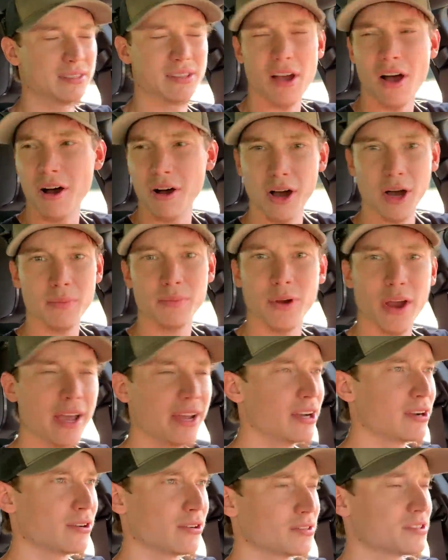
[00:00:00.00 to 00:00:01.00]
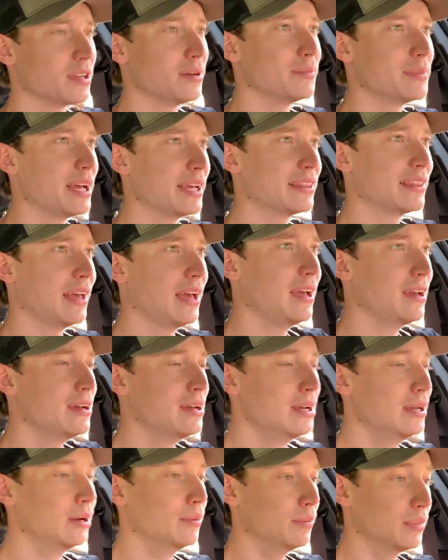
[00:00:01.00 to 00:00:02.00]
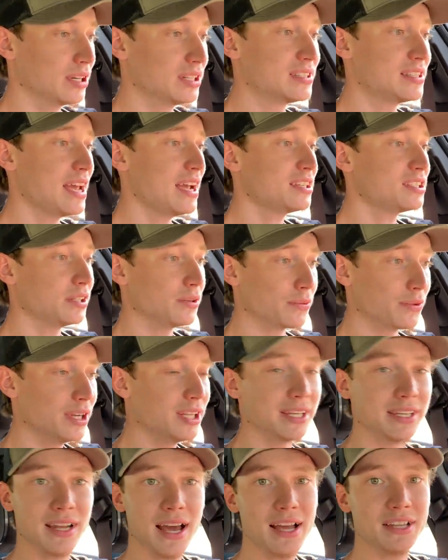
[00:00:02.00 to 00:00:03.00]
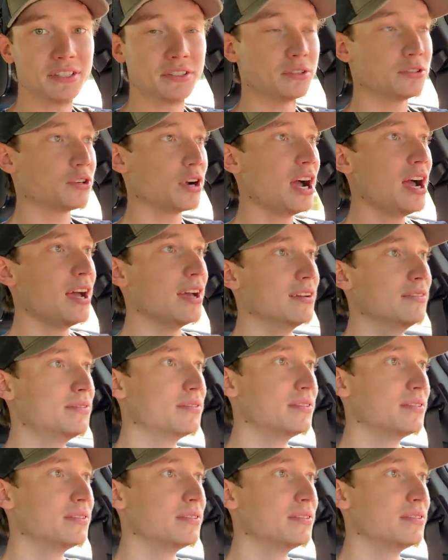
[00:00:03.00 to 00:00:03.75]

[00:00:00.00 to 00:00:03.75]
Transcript: it's all upgraded or something like that, but it's actually really nice to drive.